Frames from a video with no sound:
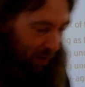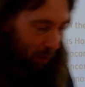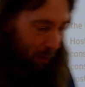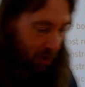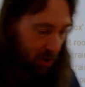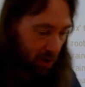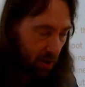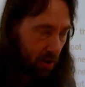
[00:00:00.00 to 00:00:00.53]

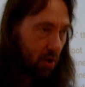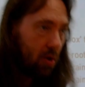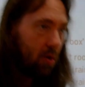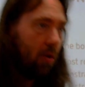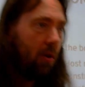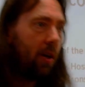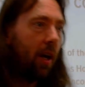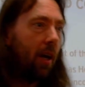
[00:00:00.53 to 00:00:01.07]
was
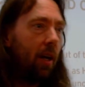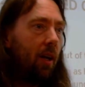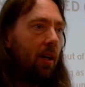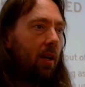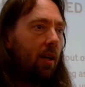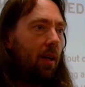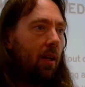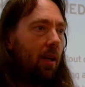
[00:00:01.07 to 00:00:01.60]
destroying
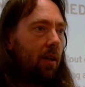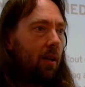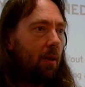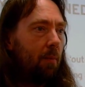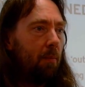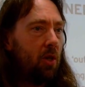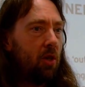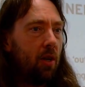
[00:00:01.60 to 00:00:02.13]
the
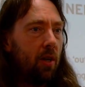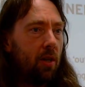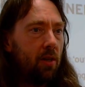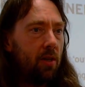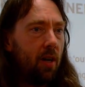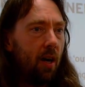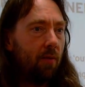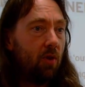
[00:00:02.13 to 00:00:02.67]
machine
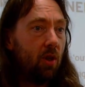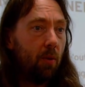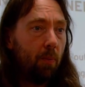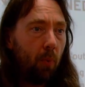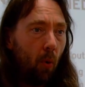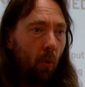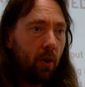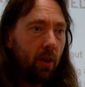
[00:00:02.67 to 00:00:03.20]
itself to the
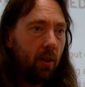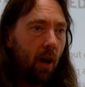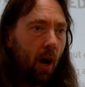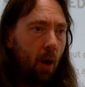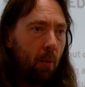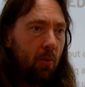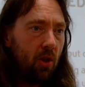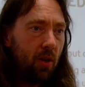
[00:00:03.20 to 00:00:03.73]
point that
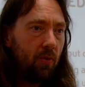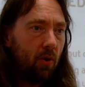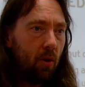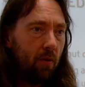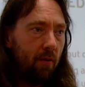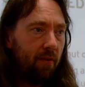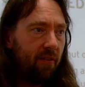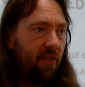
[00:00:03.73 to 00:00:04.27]
Openshift
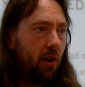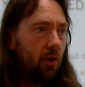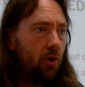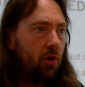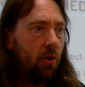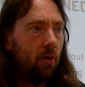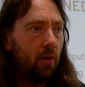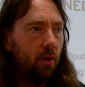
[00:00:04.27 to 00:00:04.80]
couldn't
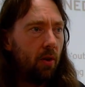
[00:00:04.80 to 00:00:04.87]
function.